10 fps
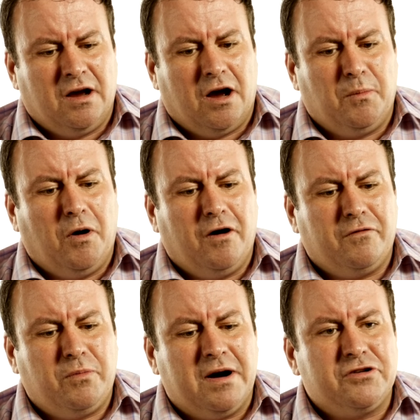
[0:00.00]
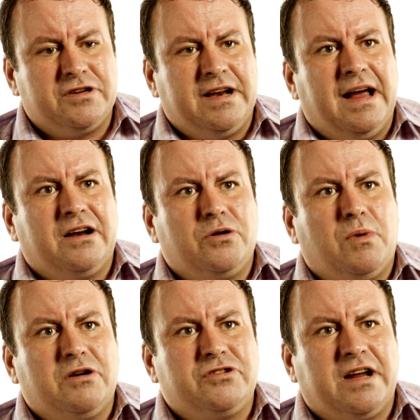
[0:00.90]
I'm half Welsh and he had a
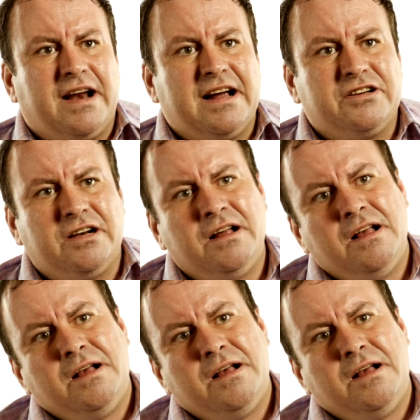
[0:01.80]
Welsh connection.